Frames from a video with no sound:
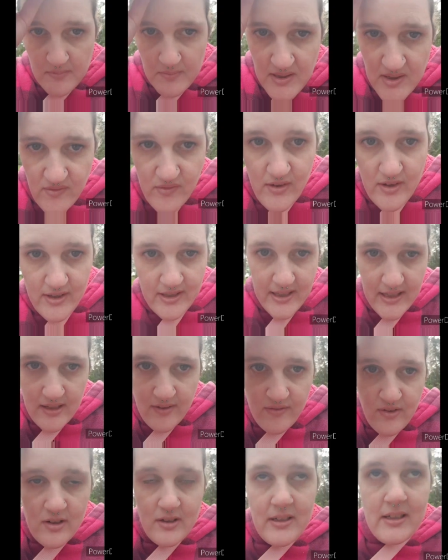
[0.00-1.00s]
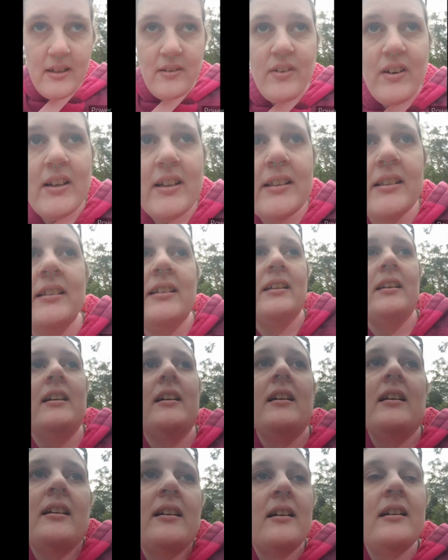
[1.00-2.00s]
gonna be very, very fun
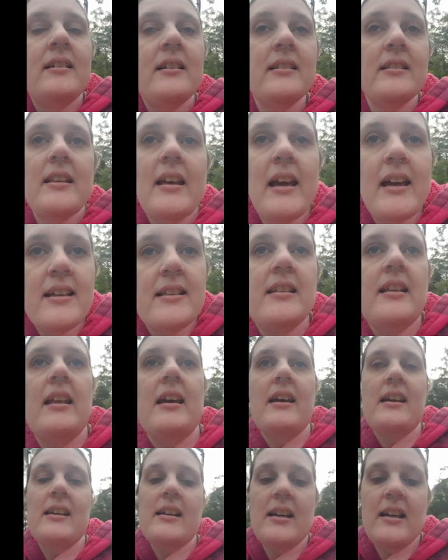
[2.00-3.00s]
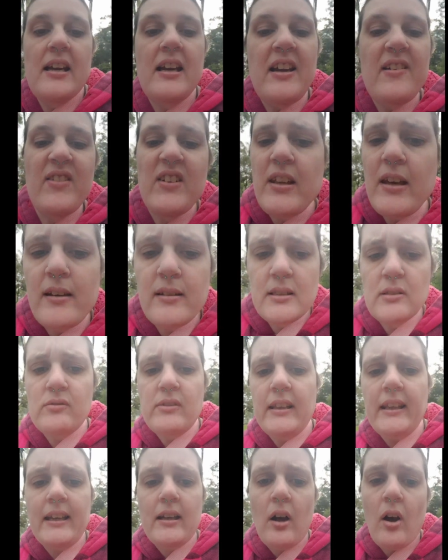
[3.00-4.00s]
day today, even though it's
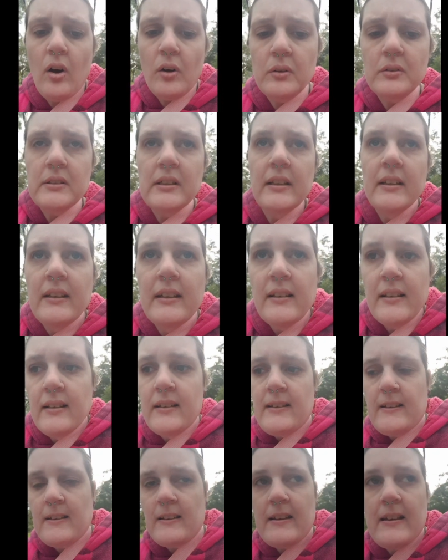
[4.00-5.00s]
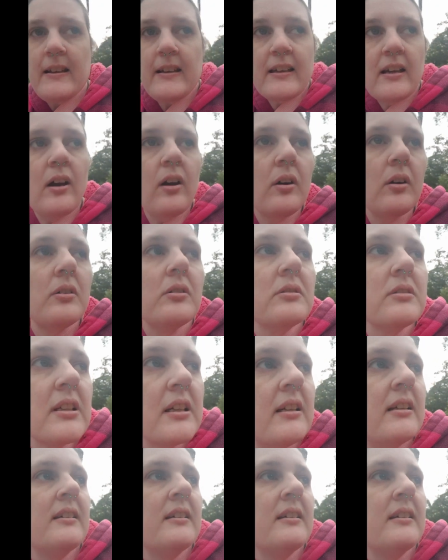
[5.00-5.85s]
really cold. Cold.